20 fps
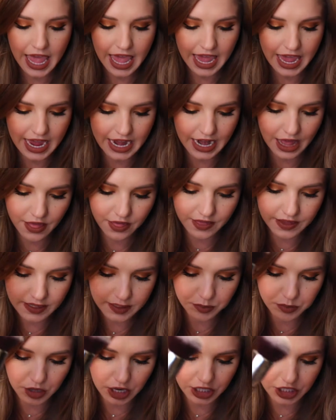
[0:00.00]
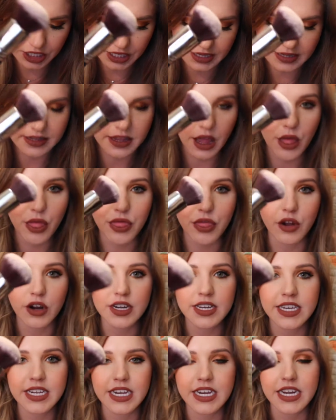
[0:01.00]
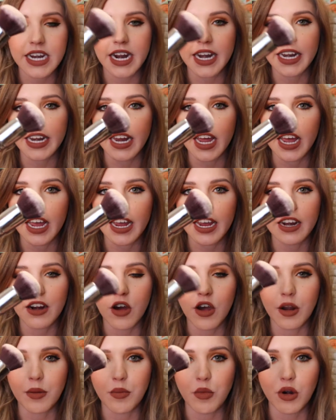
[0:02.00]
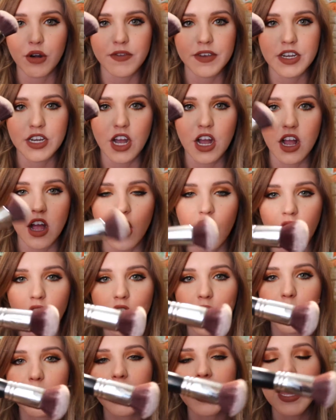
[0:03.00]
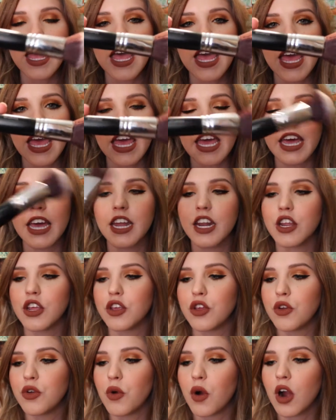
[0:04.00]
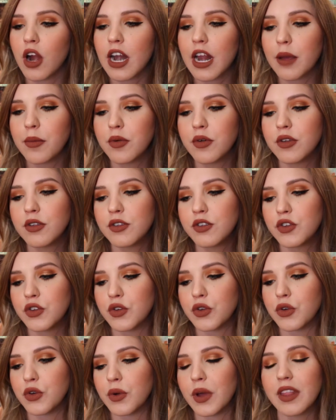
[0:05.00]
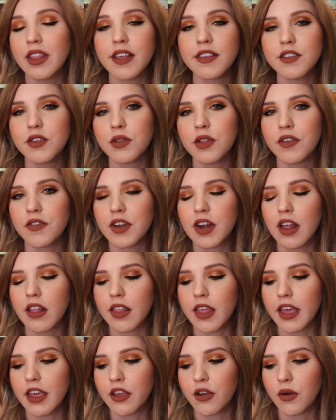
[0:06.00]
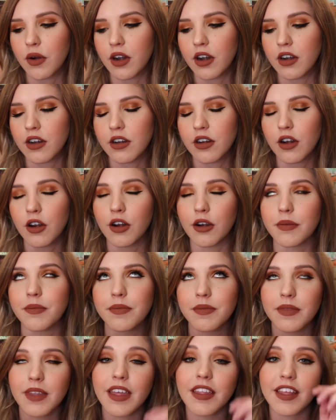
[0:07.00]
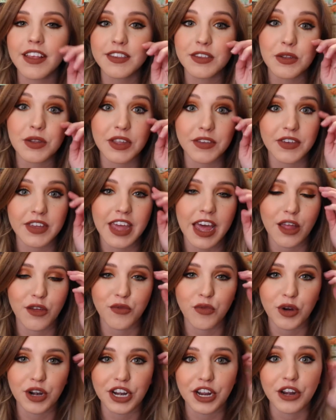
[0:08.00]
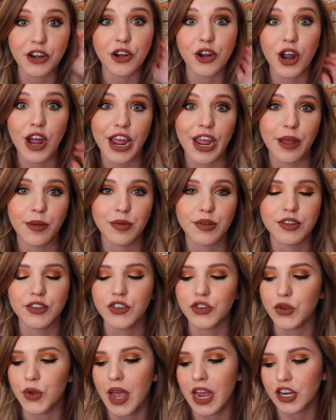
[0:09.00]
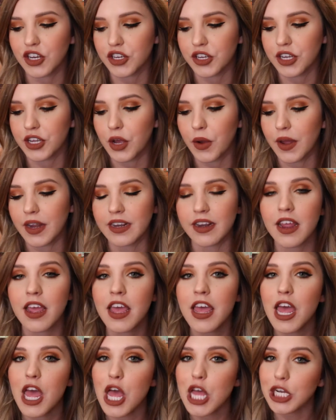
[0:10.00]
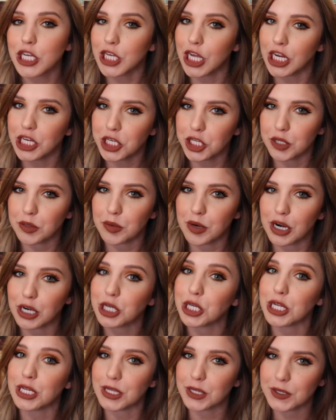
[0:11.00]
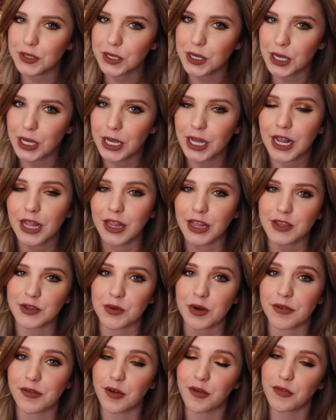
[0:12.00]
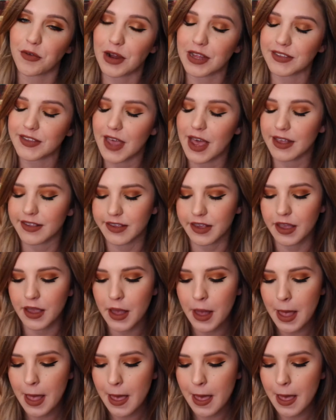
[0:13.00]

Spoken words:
And this brush is $13.99 on Morphe.com, and you aren't able to, unless you live in LA, or unless you live in California, you're not able to actually go and touch the brush and see it unless one of your friends has it.